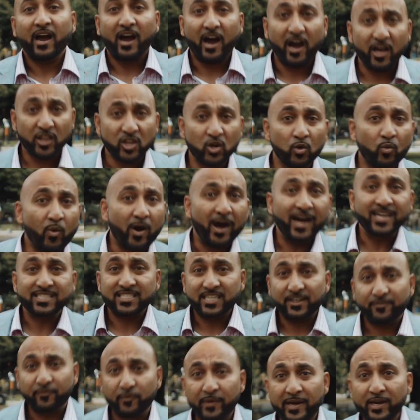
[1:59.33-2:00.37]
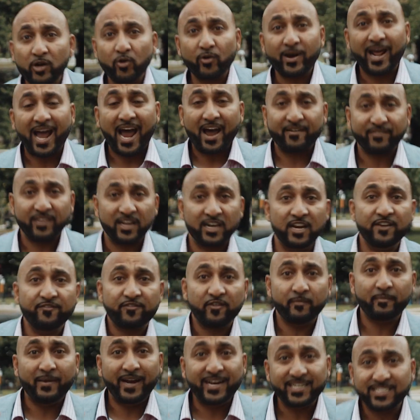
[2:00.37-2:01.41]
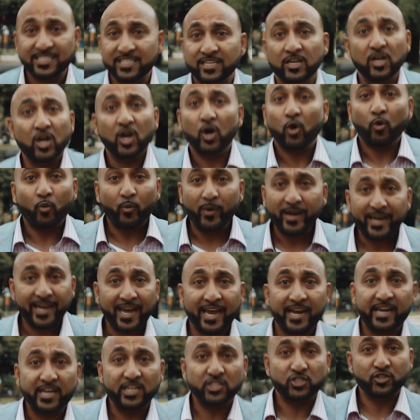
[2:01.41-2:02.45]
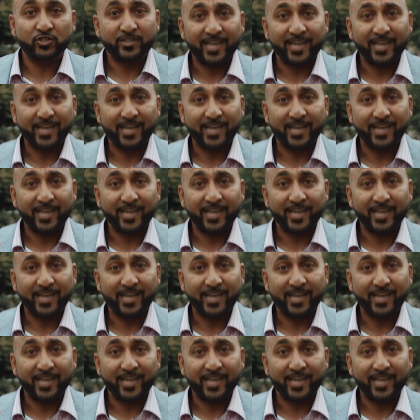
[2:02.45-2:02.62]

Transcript: Otherwise, if we don't have that information, we can't issue